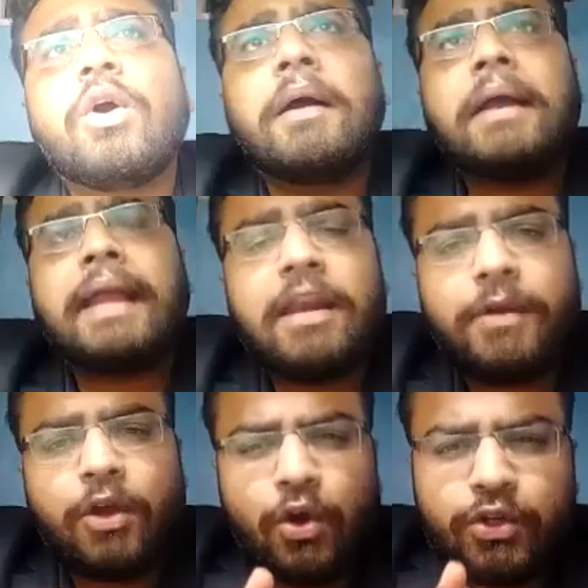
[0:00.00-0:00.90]
can be
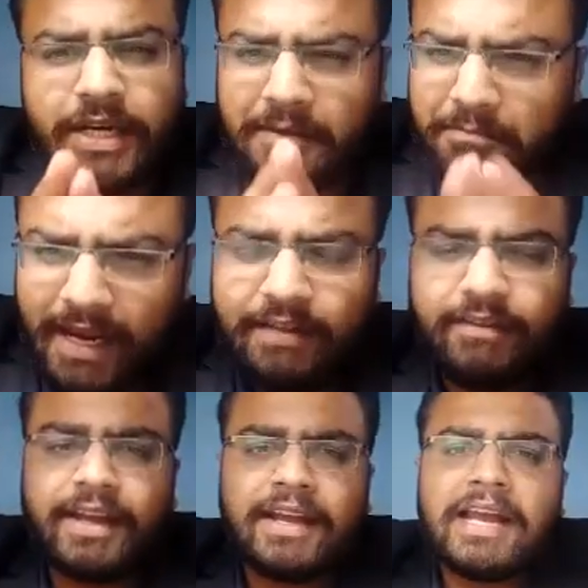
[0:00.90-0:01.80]
caused in many
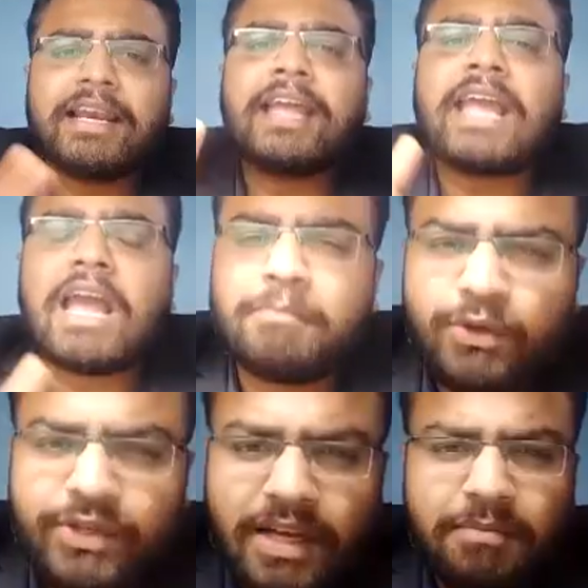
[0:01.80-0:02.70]
ways, like
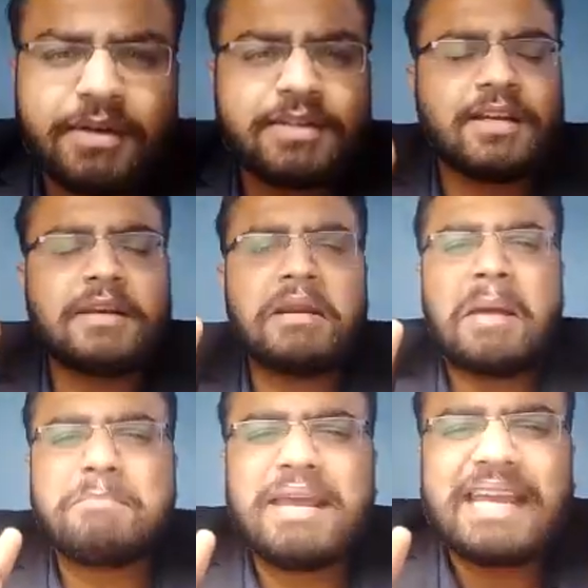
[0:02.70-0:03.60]
abusing a person,
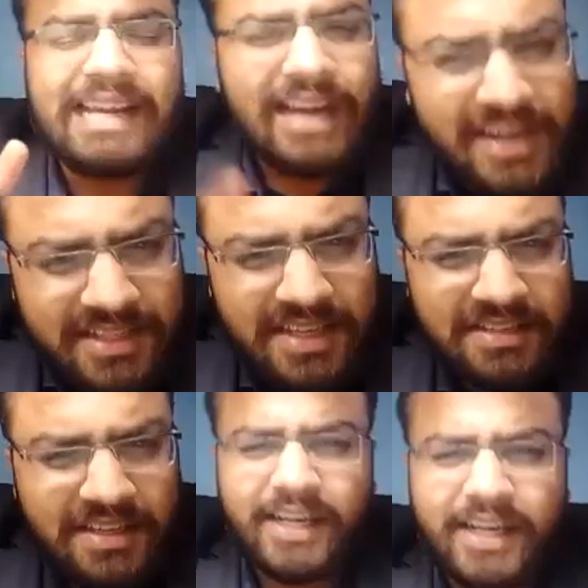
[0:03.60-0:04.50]
making
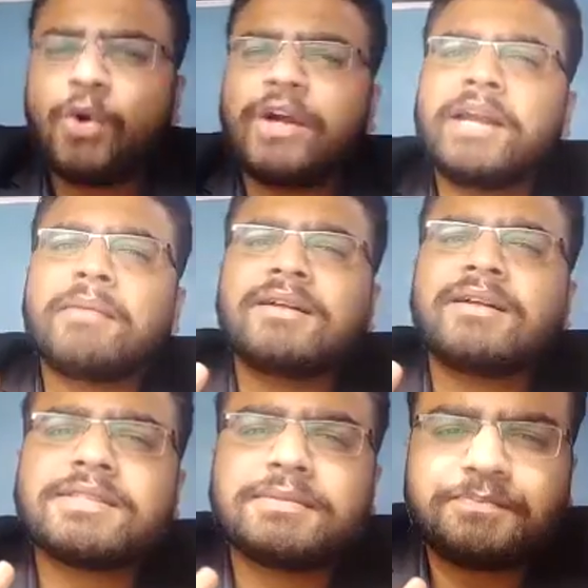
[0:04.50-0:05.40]
unnecessary dowry demands,